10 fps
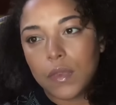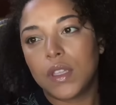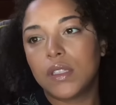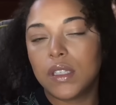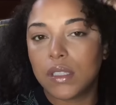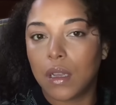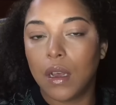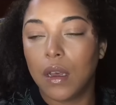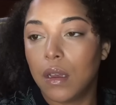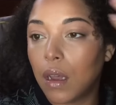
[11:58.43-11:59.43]
This is
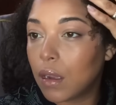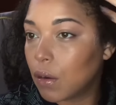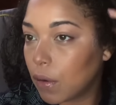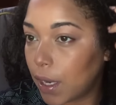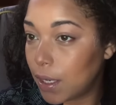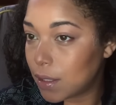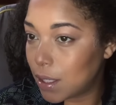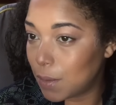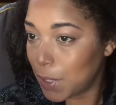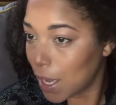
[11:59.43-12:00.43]
a great,
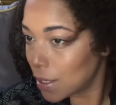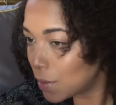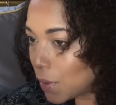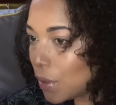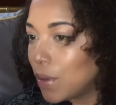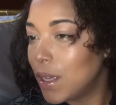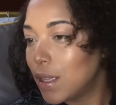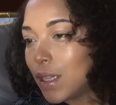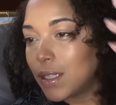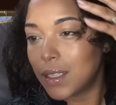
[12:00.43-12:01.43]
to be honest with you,
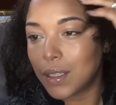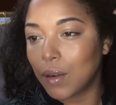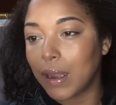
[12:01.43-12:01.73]
this is a